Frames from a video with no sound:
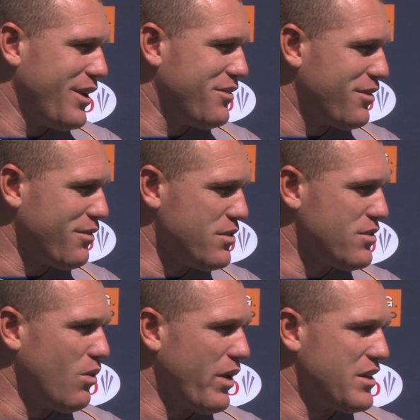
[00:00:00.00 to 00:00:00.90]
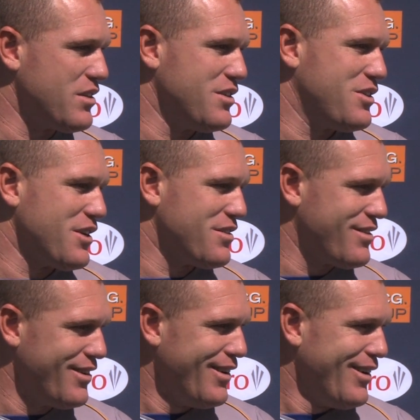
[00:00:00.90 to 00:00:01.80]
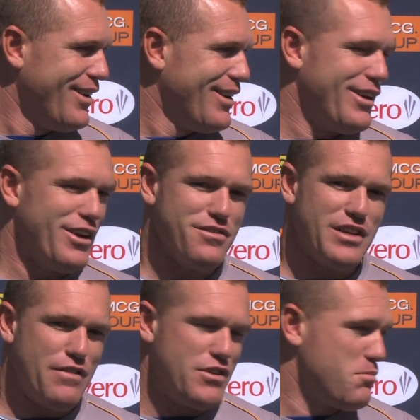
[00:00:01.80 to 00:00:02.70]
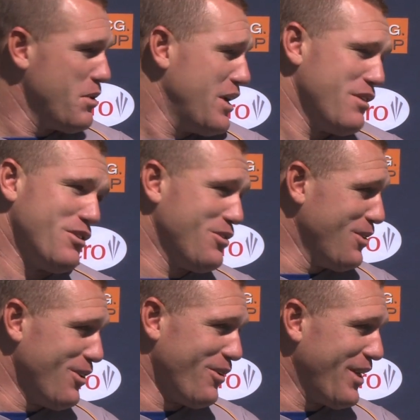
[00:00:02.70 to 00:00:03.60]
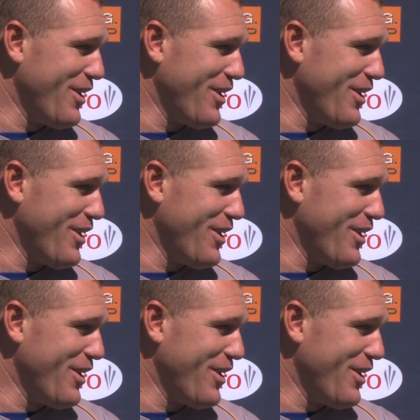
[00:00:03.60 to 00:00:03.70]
next to the result actually just, you know, saves you speaking for too long.